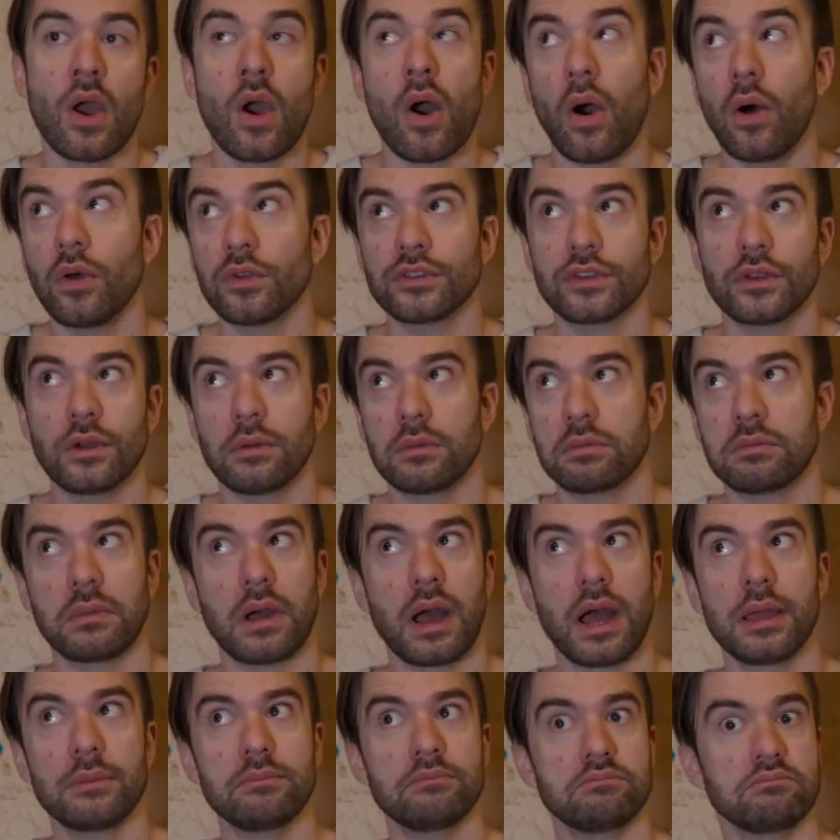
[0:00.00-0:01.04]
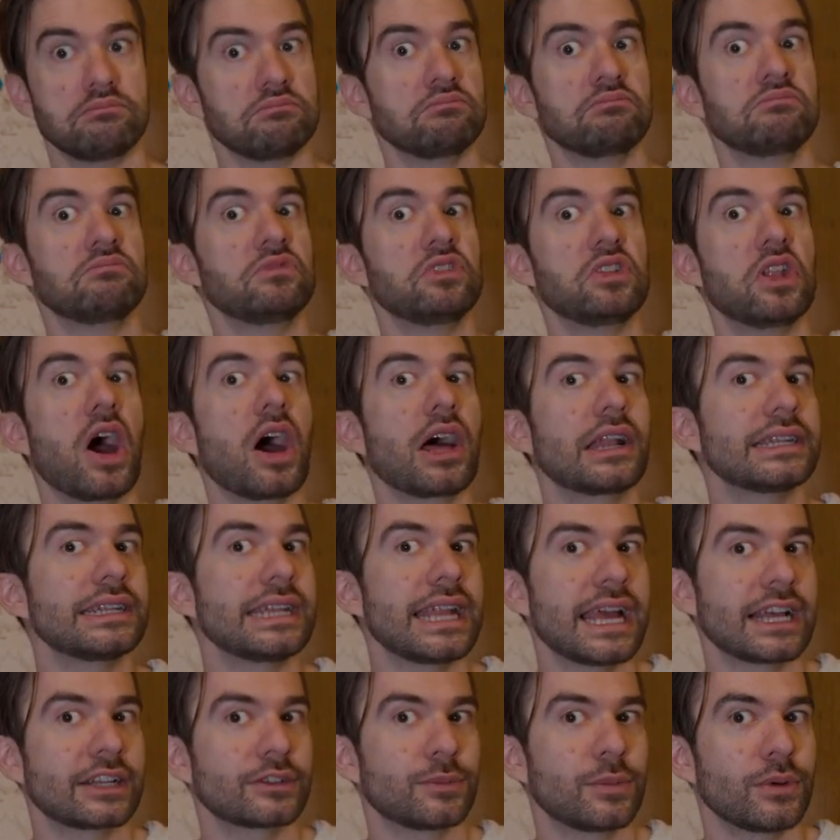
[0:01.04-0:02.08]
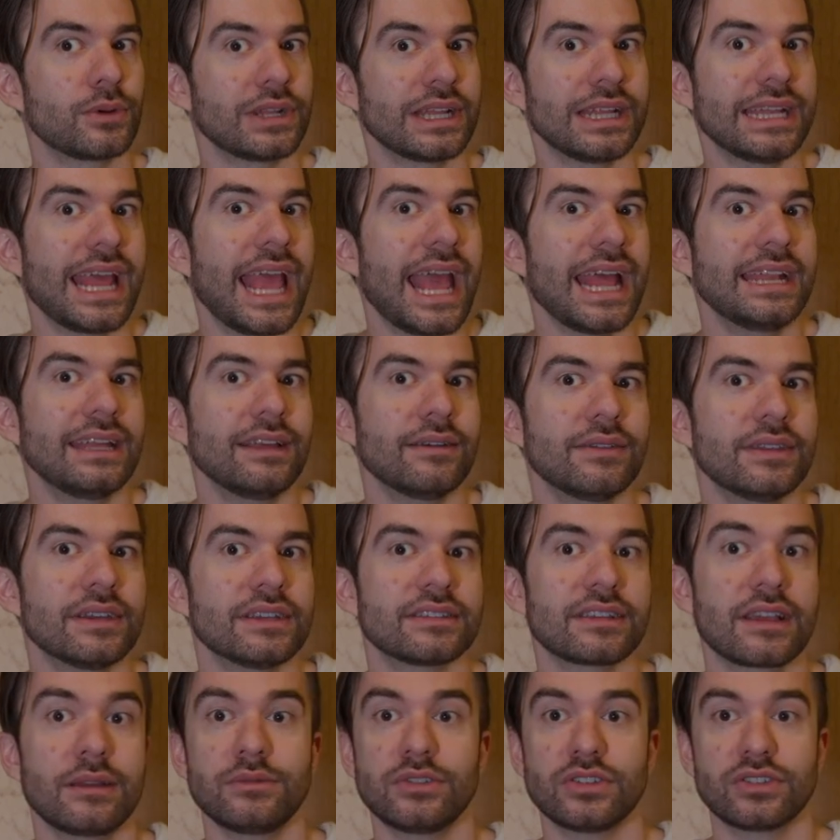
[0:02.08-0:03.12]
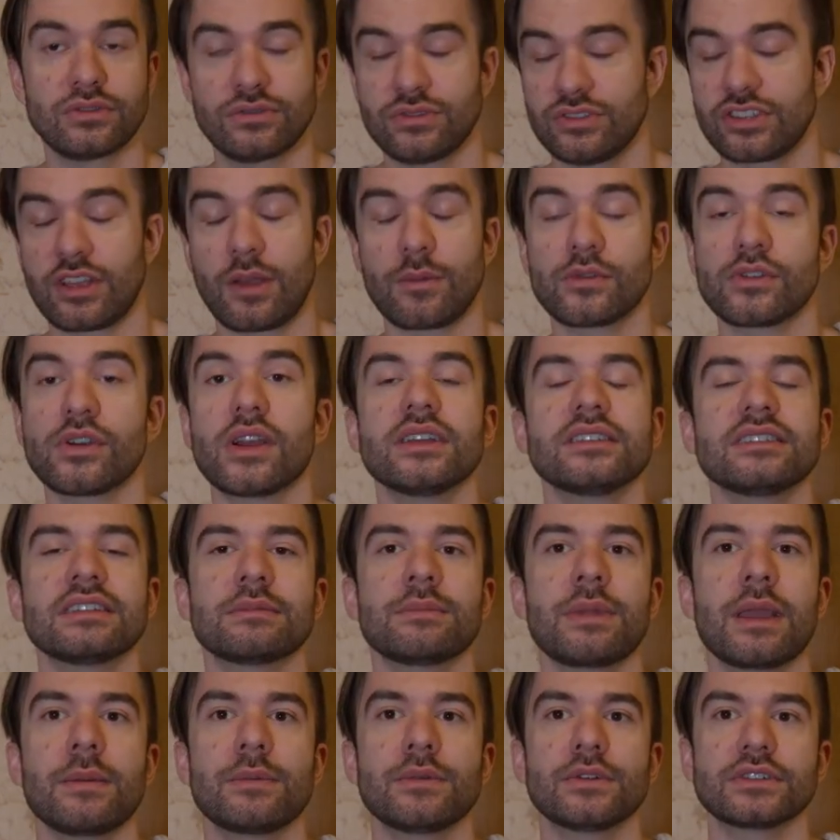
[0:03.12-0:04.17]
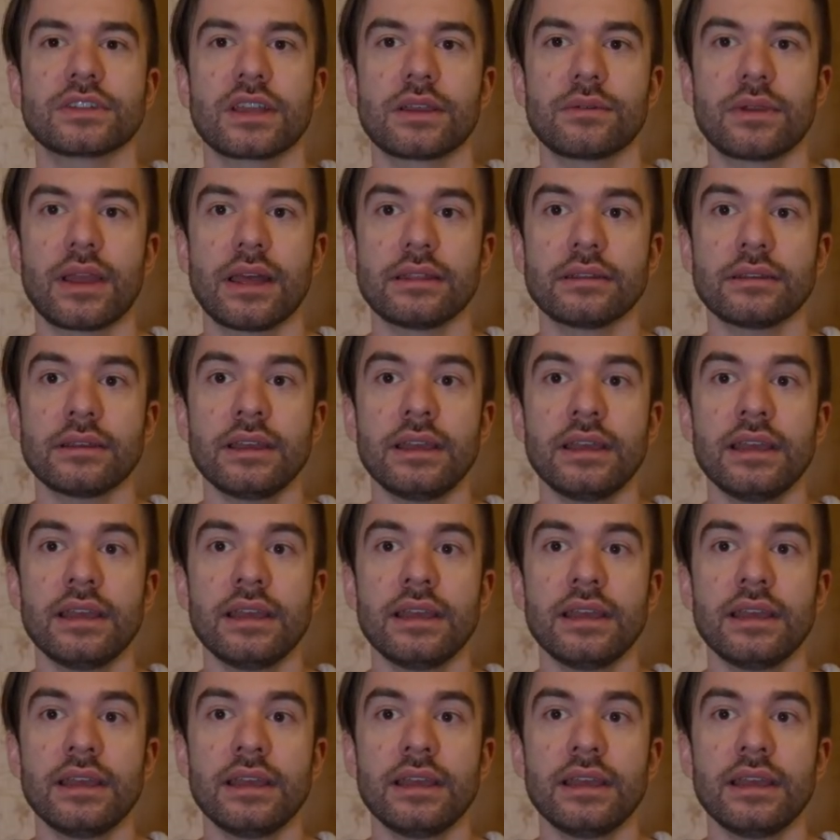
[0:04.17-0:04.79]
Also, I'm not an expert in any of this. I'm just summarizing papers I read.